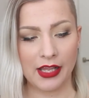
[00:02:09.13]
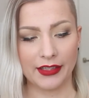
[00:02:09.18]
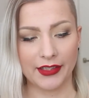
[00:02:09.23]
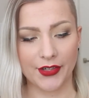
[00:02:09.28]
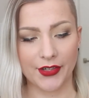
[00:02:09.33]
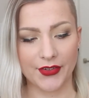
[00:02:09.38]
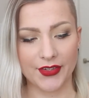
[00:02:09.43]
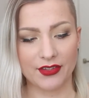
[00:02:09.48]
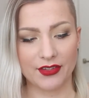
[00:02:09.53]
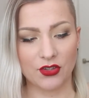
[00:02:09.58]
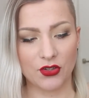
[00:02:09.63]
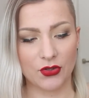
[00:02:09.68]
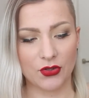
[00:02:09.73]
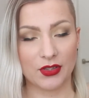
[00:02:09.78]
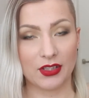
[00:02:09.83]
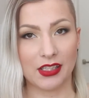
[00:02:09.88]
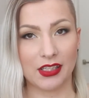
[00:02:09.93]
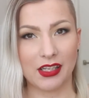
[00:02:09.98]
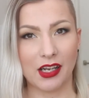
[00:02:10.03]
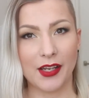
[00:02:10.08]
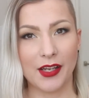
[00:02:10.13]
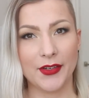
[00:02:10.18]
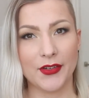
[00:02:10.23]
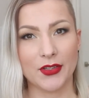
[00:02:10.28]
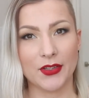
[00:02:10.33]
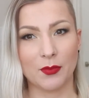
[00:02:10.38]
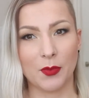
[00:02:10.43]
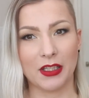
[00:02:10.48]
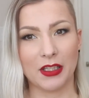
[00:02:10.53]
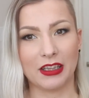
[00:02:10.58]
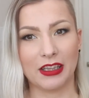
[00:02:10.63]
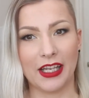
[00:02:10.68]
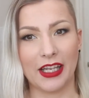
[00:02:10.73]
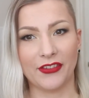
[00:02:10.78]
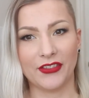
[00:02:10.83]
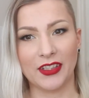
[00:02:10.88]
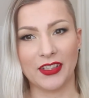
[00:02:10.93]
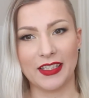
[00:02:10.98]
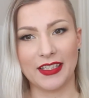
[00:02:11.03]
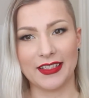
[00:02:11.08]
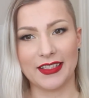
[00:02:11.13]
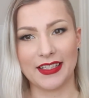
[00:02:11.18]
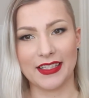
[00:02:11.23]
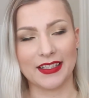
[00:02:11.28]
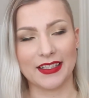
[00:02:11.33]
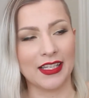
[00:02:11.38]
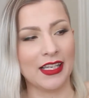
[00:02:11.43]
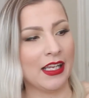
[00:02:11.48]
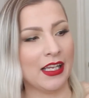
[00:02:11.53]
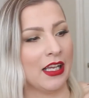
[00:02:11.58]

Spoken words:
there is just the tiniest bit left, is this